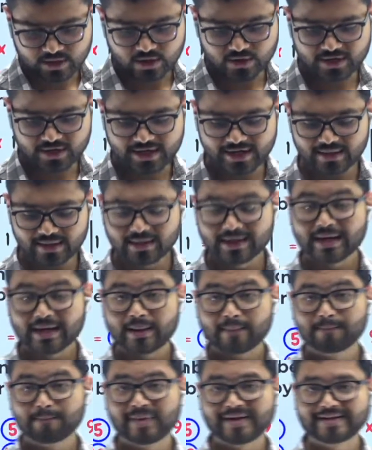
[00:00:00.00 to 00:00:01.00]
Okay.
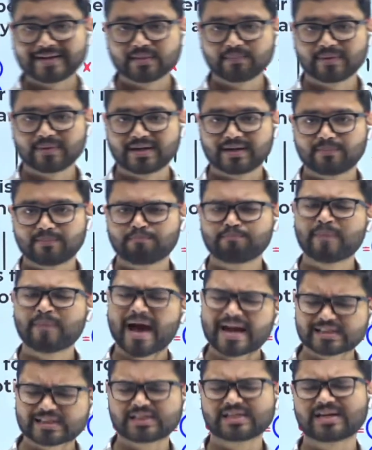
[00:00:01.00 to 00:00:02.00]
Multiple.
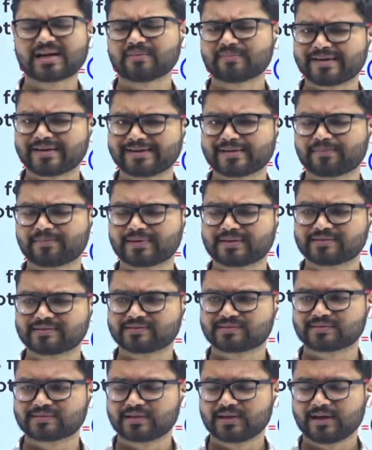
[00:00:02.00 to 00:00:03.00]
Magical
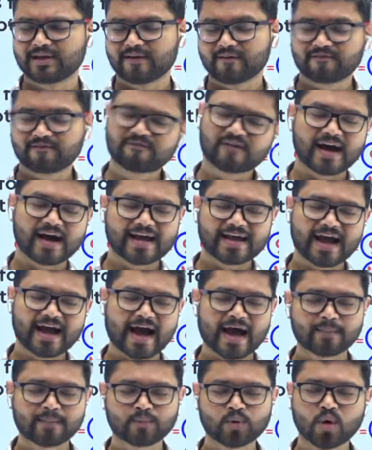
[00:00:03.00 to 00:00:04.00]
multiples. Why
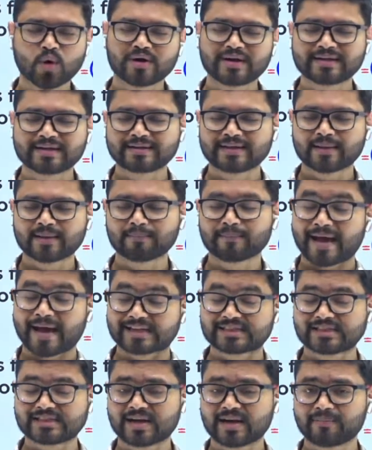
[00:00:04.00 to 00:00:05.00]
I am calling them
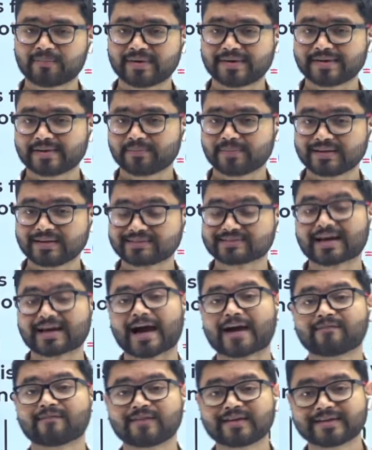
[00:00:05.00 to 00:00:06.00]
magical multiples,
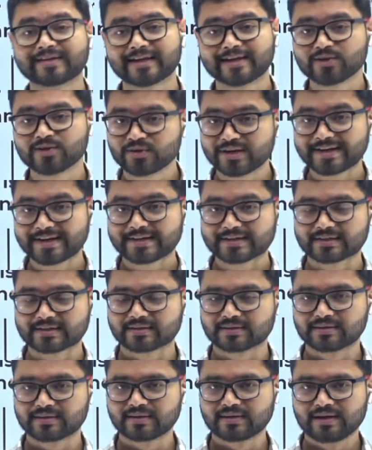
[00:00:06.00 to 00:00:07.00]
I will tell you
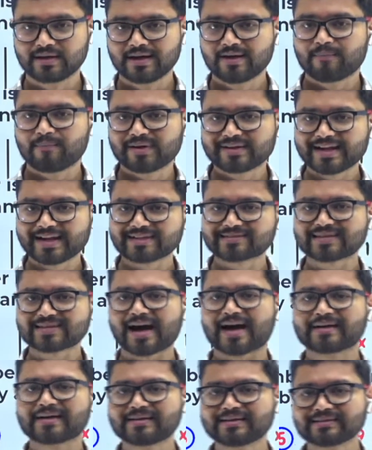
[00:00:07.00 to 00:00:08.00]
later. But let's
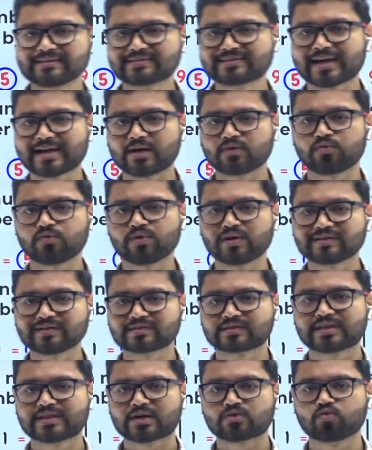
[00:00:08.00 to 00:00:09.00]
understand
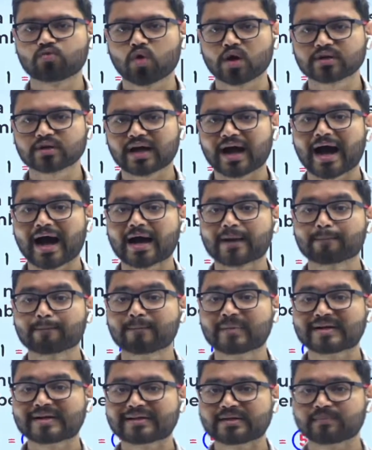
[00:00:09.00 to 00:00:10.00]
first that what are
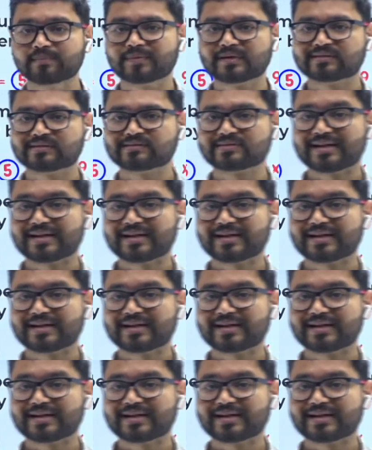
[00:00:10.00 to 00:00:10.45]
multiples.